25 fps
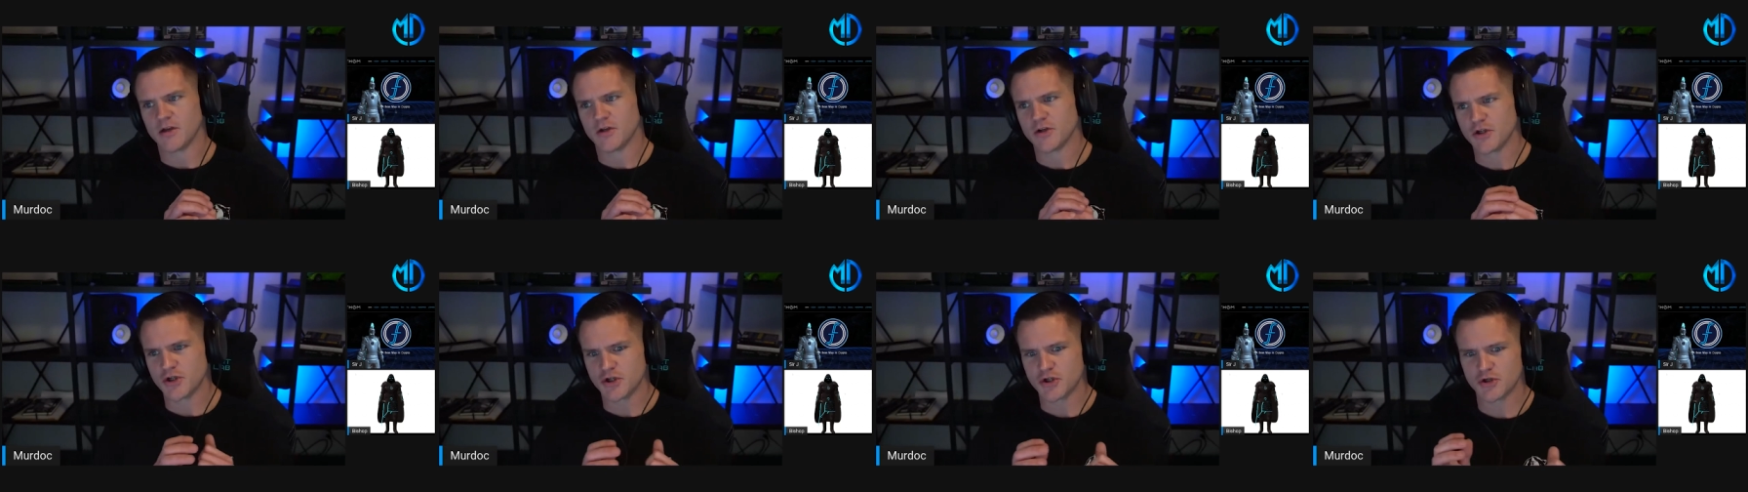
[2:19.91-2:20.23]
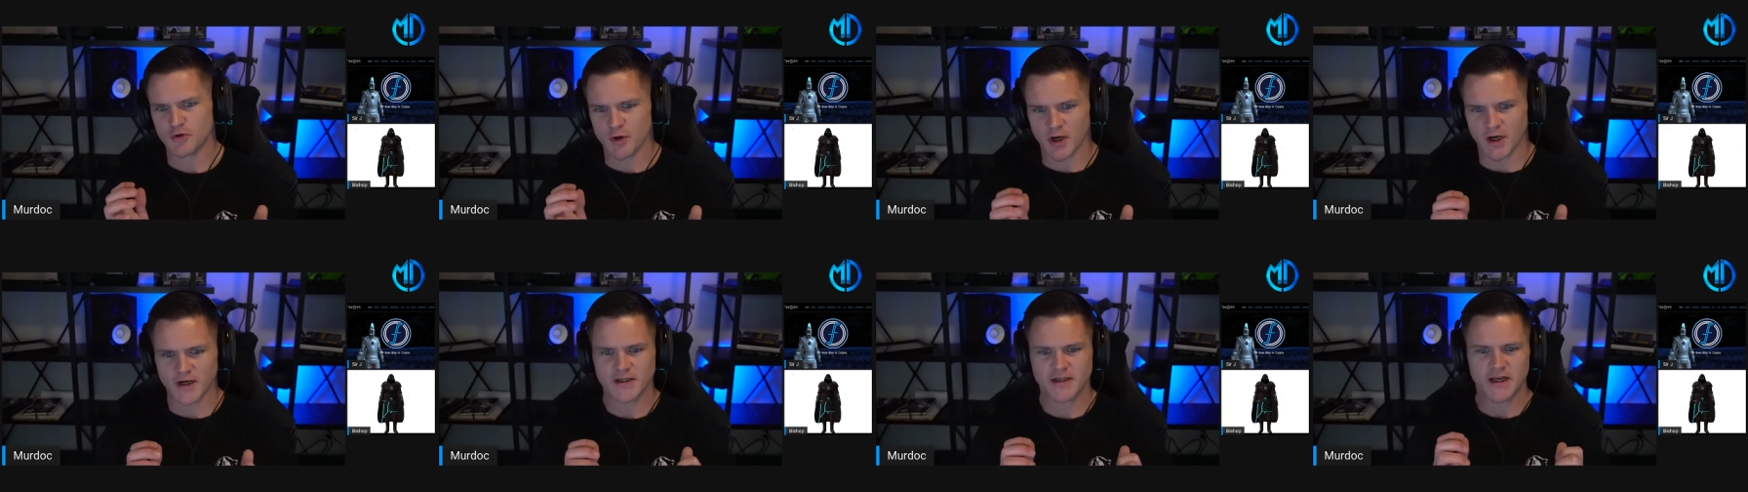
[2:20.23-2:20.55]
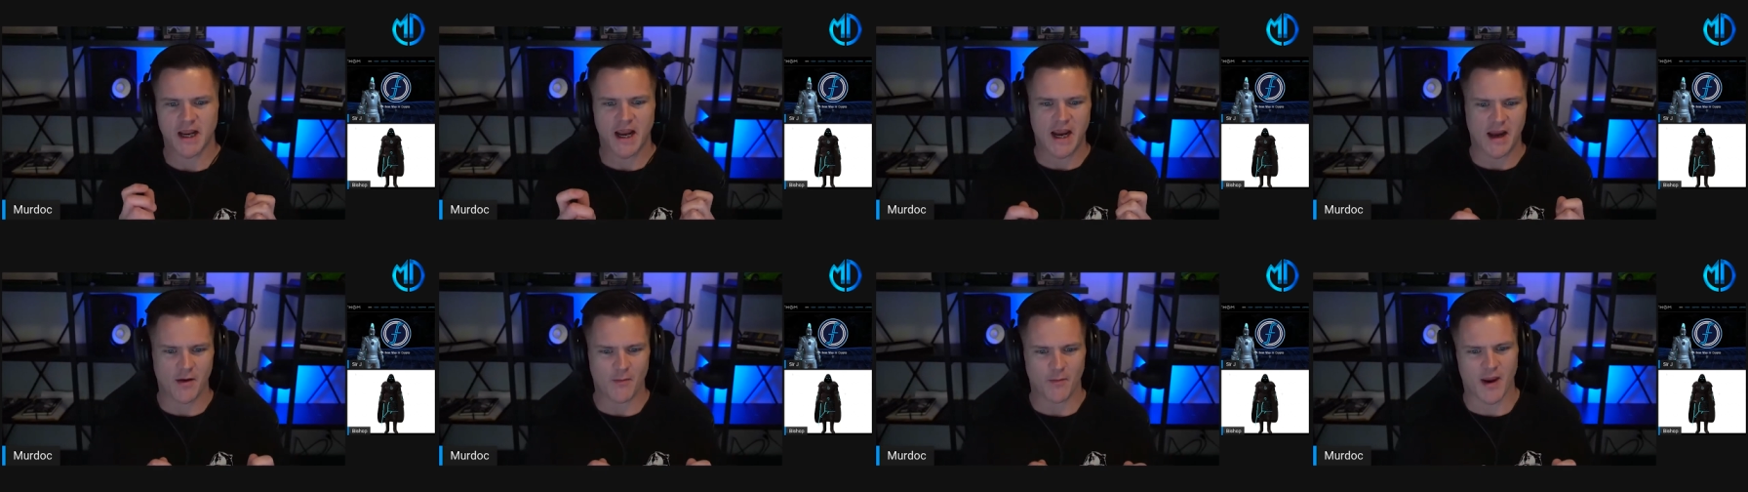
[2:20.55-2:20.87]
strict
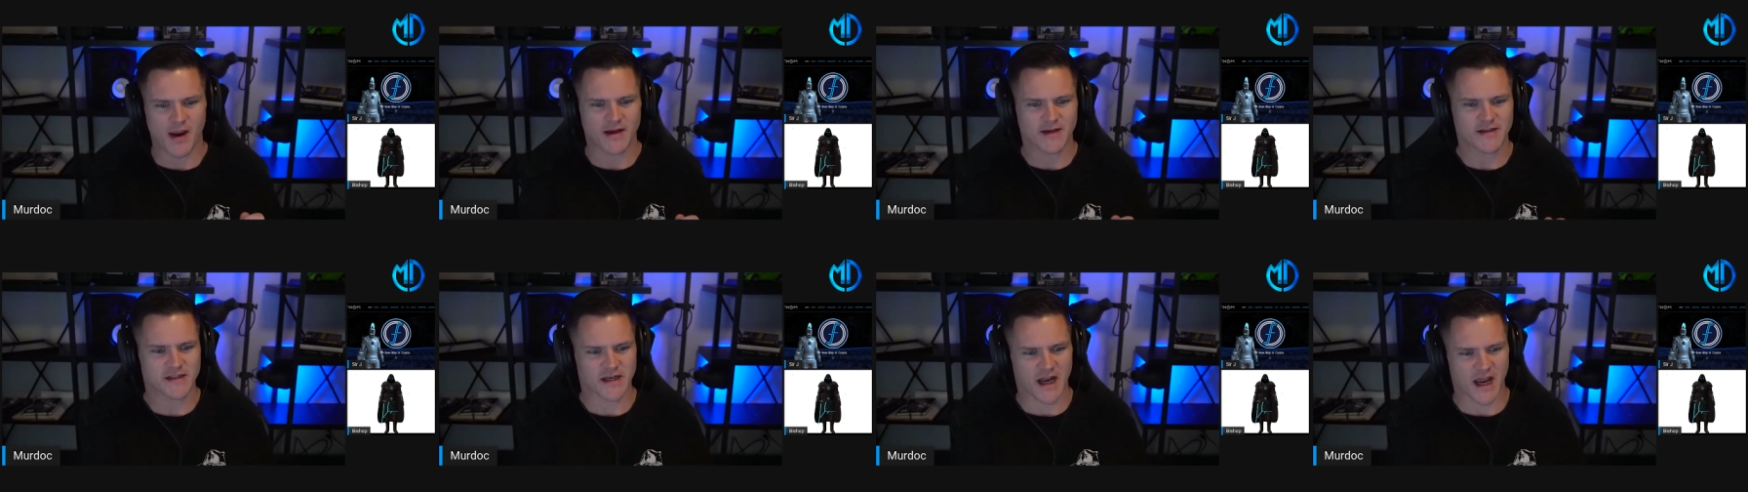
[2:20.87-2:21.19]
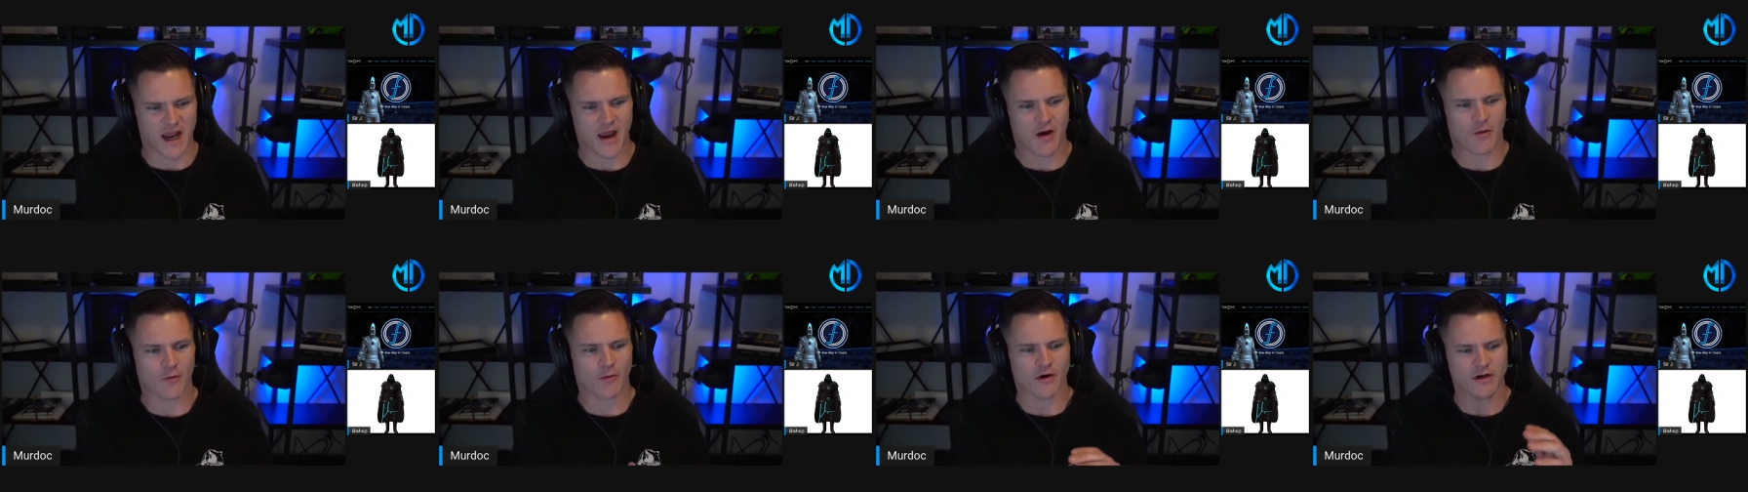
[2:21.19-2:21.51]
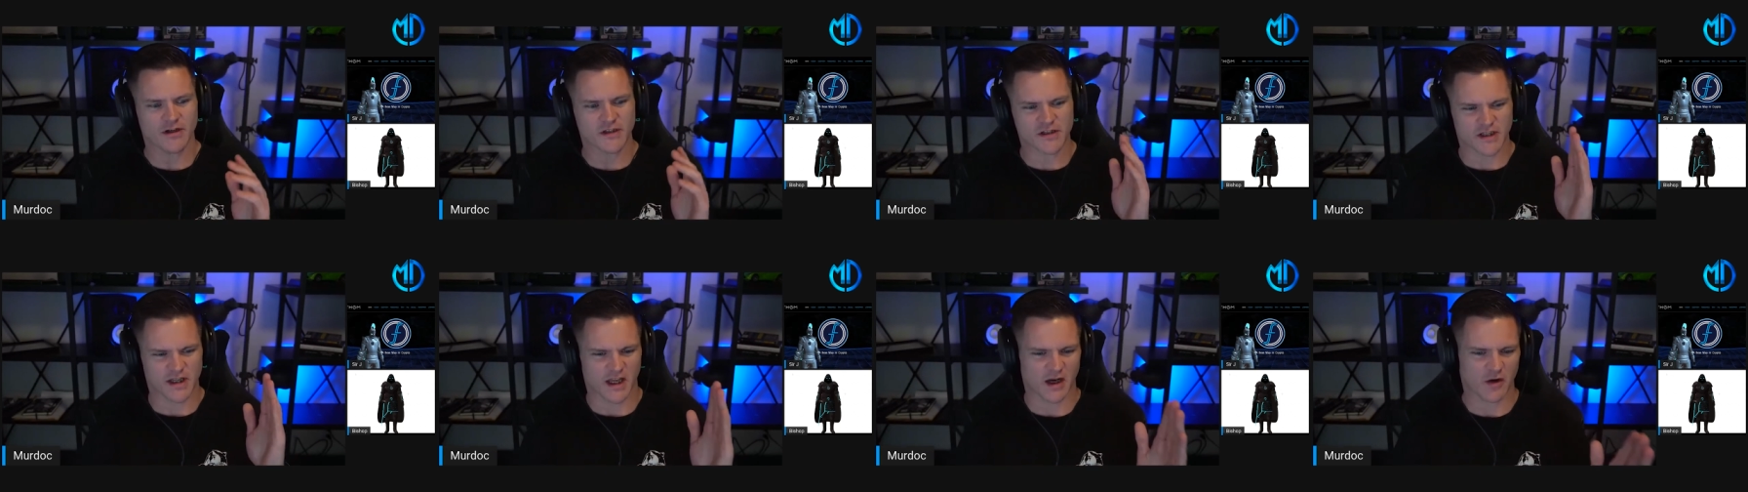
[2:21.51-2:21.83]
AMA style where
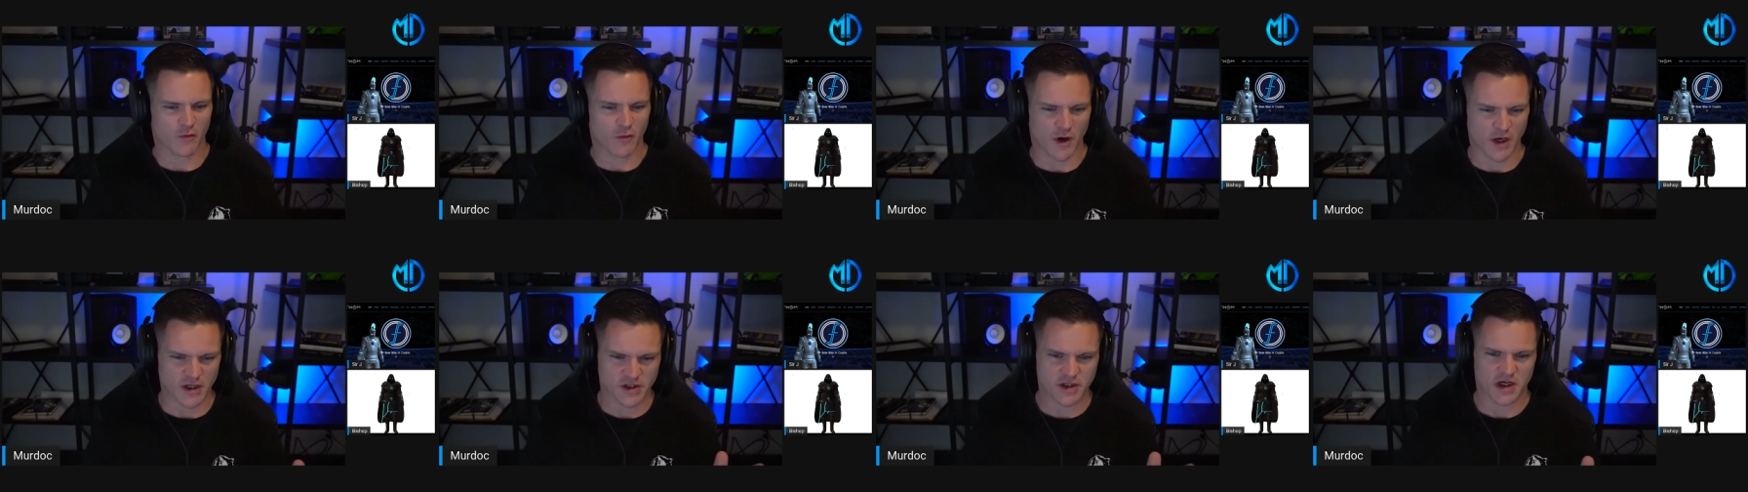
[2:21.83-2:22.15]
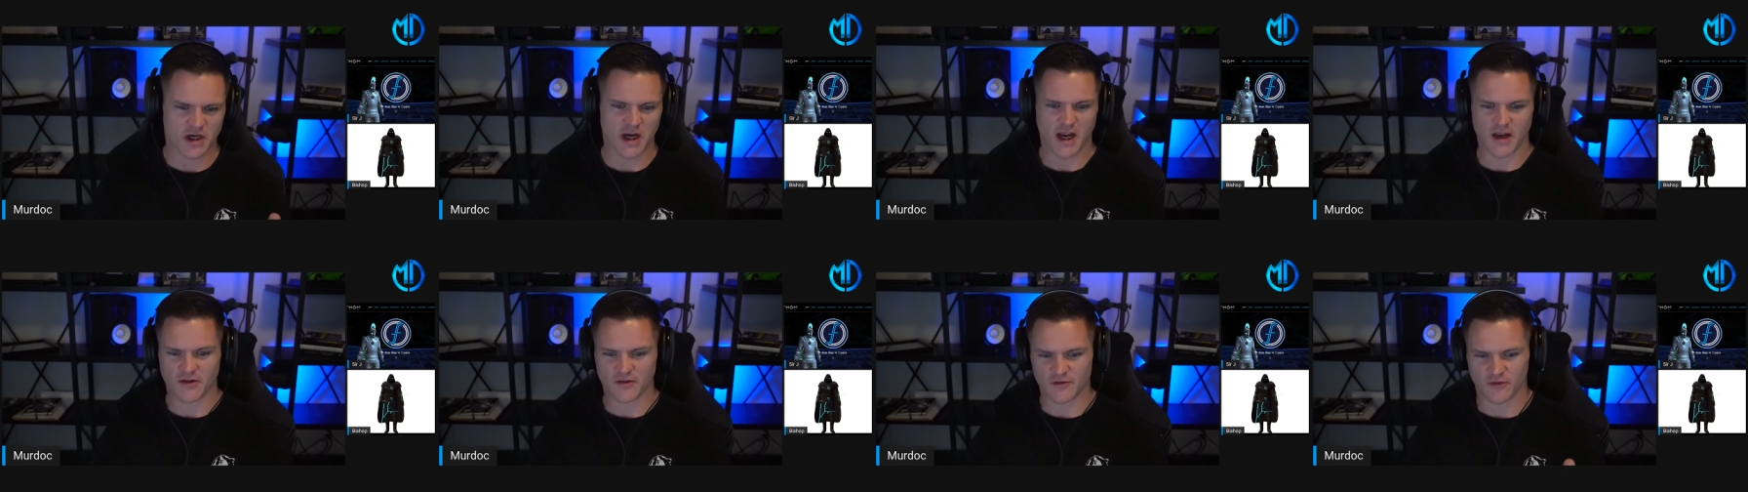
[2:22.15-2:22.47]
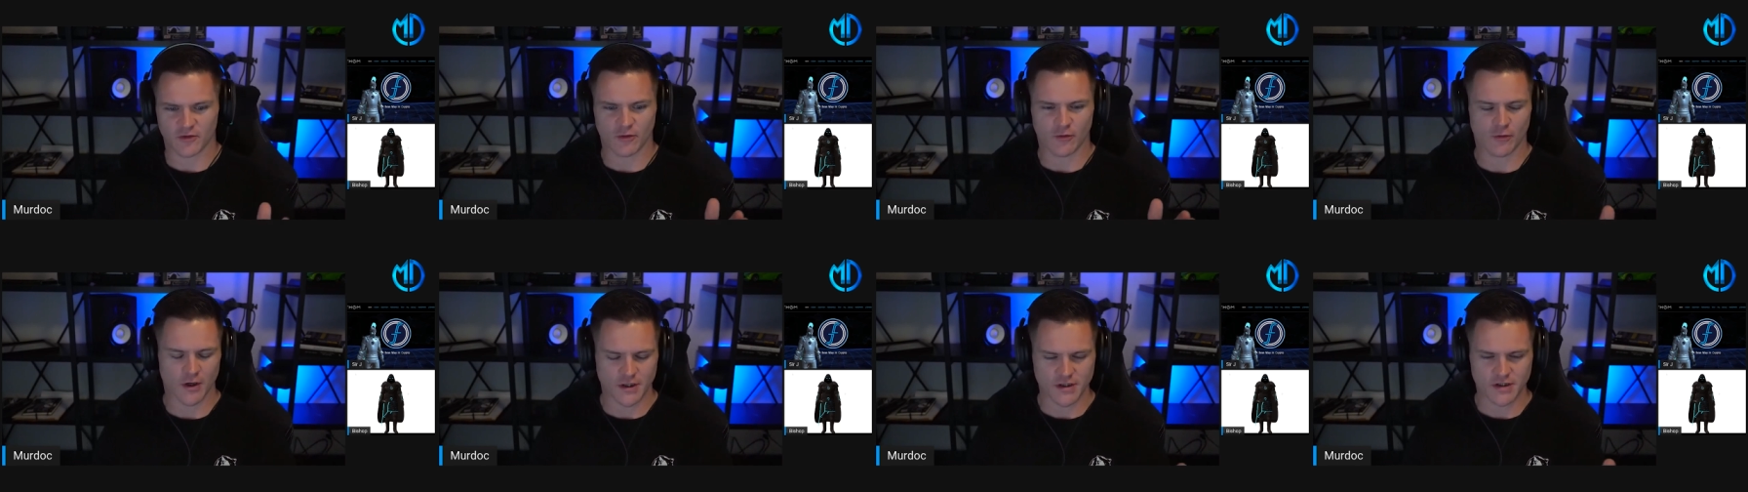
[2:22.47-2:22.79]
it's like question answer
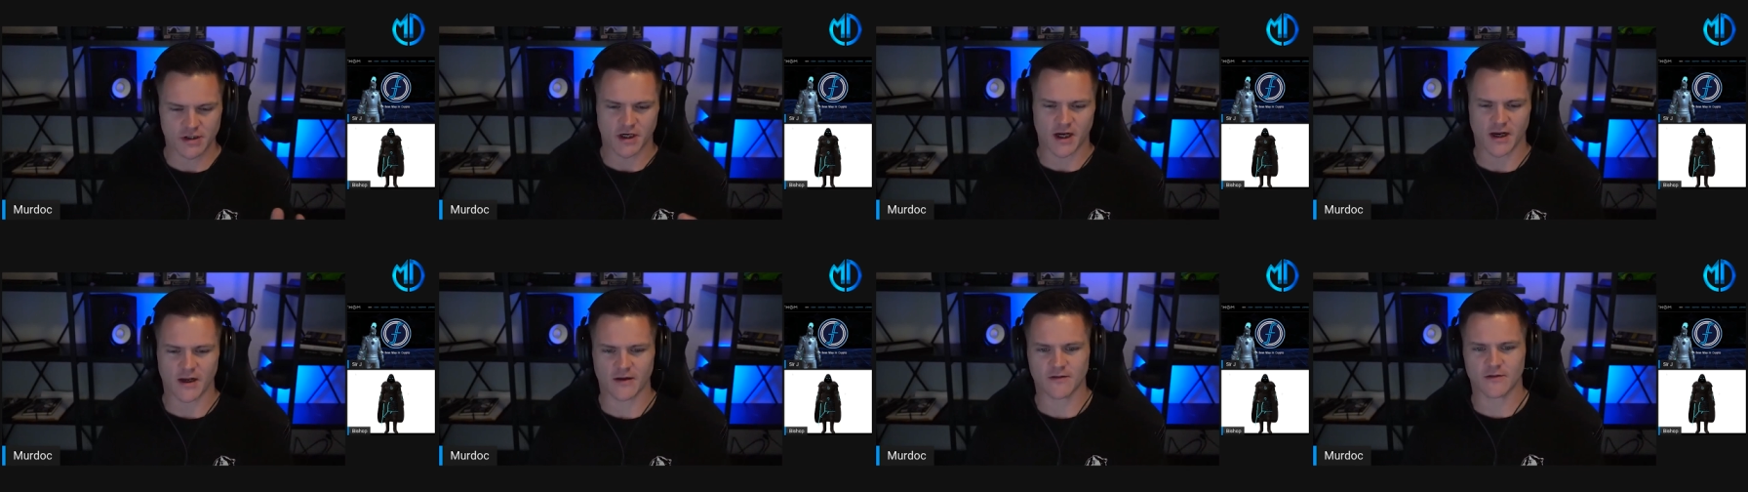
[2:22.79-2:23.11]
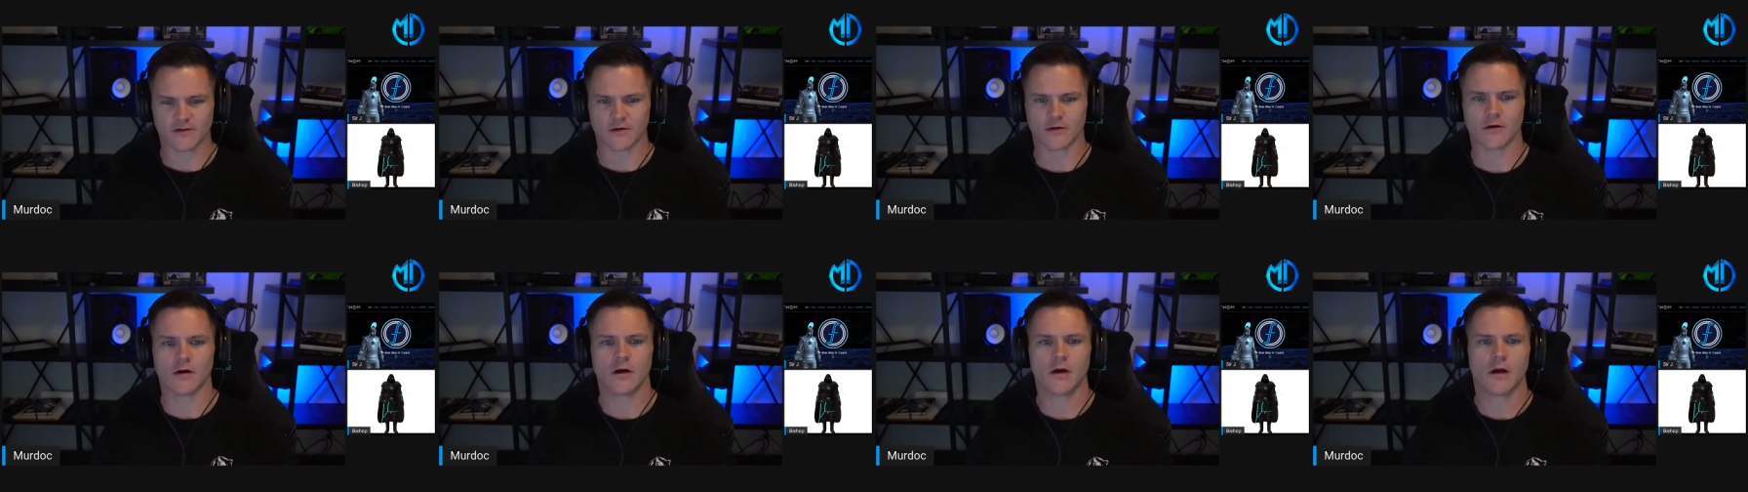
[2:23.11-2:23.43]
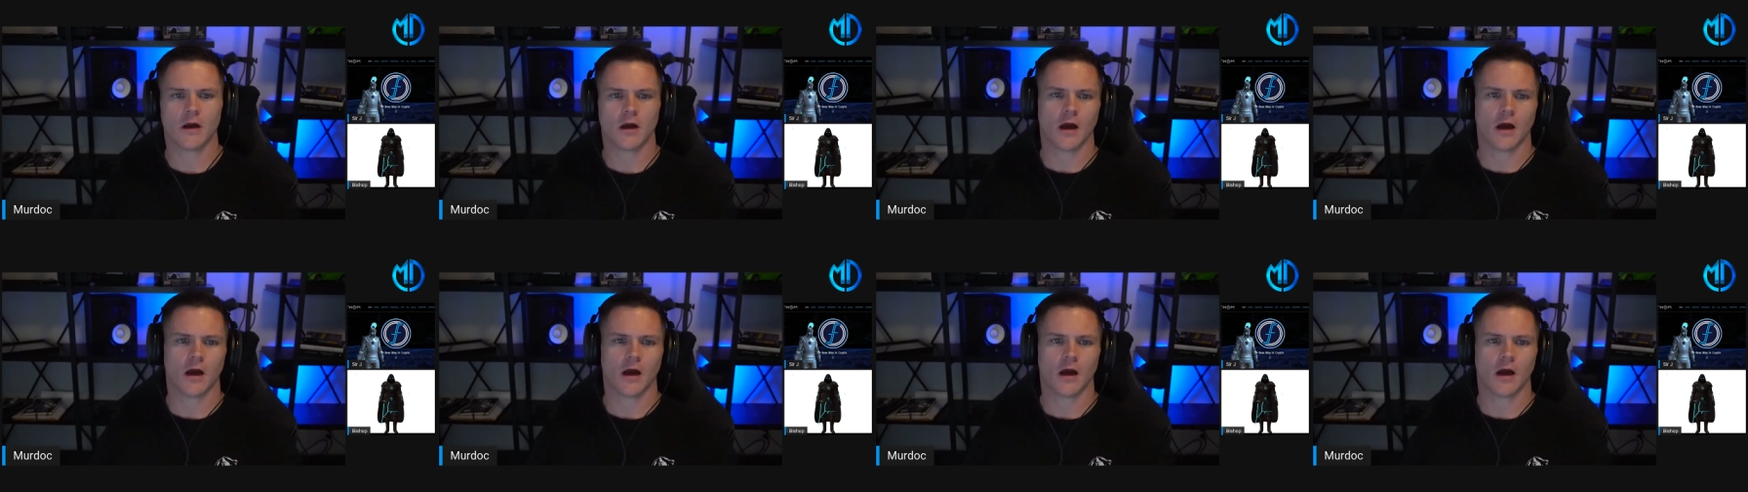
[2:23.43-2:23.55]
question answer.